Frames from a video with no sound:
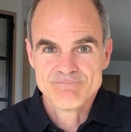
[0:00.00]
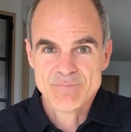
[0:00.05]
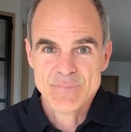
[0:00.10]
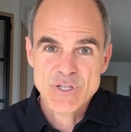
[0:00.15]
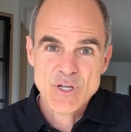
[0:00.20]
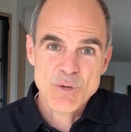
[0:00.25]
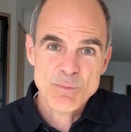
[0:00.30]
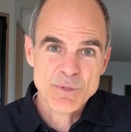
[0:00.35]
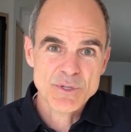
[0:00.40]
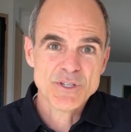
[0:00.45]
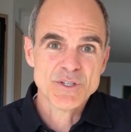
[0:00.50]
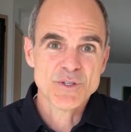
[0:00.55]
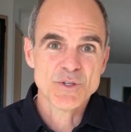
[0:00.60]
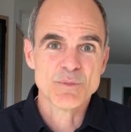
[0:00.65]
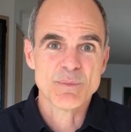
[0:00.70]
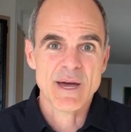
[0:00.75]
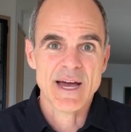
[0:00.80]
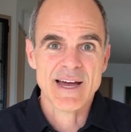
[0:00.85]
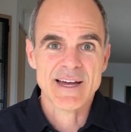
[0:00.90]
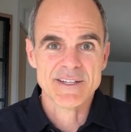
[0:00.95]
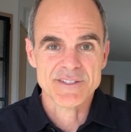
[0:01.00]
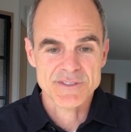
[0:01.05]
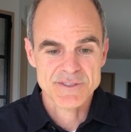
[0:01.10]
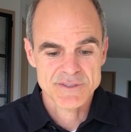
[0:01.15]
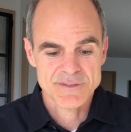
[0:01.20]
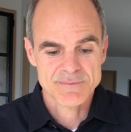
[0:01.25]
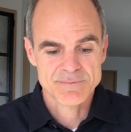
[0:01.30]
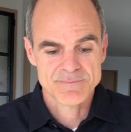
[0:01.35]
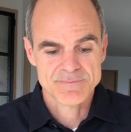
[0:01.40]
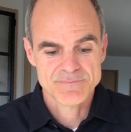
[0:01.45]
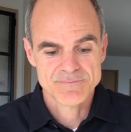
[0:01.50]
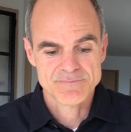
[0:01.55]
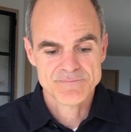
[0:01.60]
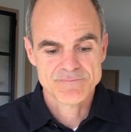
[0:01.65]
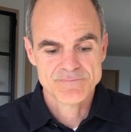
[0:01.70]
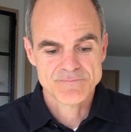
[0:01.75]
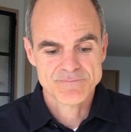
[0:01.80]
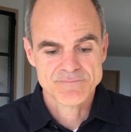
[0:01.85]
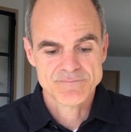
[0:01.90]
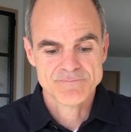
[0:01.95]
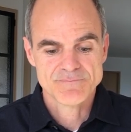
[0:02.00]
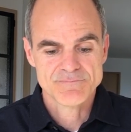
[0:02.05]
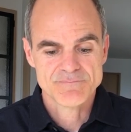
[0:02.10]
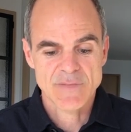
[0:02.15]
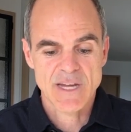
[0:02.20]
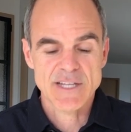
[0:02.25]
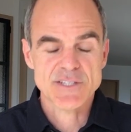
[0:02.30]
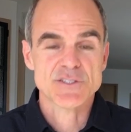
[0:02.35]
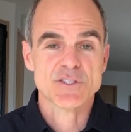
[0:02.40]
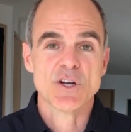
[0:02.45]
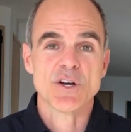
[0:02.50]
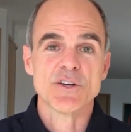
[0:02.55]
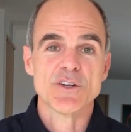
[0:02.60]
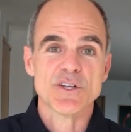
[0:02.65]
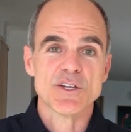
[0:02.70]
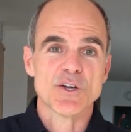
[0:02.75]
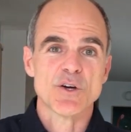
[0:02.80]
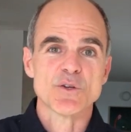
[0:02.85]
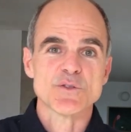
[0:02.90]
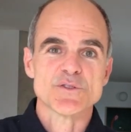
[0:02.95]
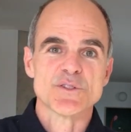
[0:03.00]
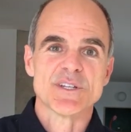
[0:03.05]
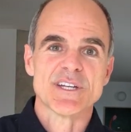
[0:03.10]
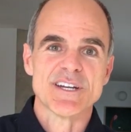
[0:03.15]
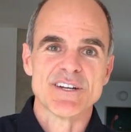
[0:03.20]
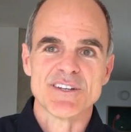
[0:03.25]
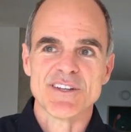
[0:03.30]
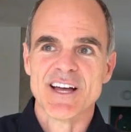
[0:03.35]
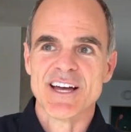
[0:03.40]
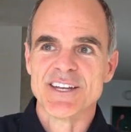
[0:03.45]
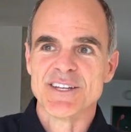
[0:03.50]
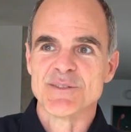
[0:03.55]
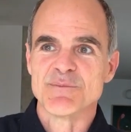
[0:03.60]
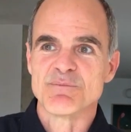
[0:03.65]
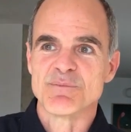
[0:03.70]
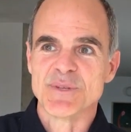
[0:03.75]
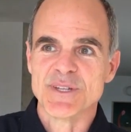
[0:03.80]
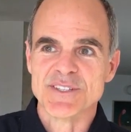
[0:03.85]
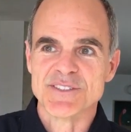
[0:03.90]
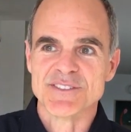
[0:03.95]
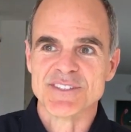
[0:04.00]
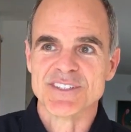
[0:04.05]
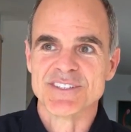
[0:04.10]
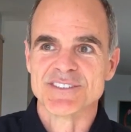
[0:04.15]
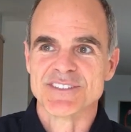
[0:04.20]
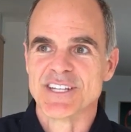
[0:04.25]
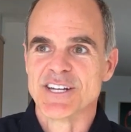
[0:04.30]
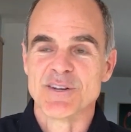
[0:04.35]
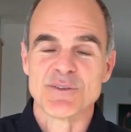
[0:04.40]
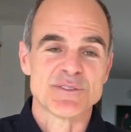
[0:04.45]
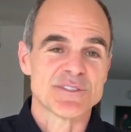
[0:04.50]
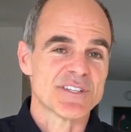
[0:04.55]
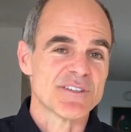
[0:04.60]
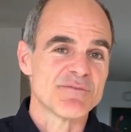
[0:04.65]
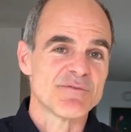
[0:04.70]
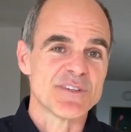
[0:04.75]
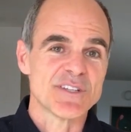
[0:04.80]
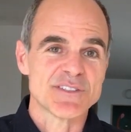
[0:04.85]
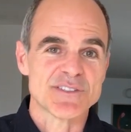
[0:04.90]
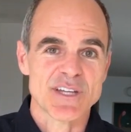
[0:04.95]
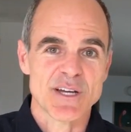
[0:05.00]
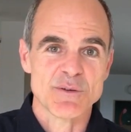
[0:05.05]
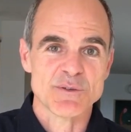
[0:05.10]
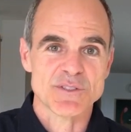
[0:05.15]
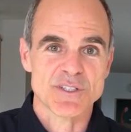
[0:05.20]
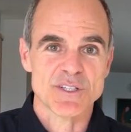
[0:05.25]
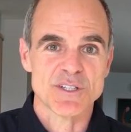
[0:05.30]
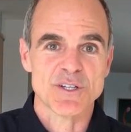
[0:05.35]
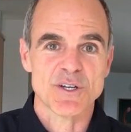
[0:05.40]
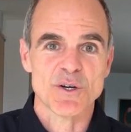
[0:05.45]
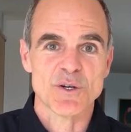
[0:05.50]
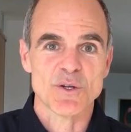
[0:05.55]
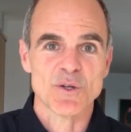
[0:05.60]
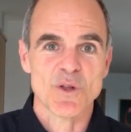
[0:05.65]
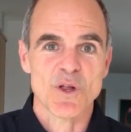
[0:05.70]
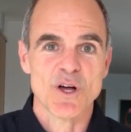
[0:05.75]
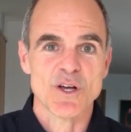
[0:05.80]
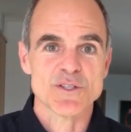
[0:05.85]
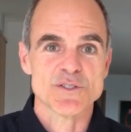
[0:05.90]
Be open to new paths. I started at Coastal Carolina in business, and I was convinced I was going to go to law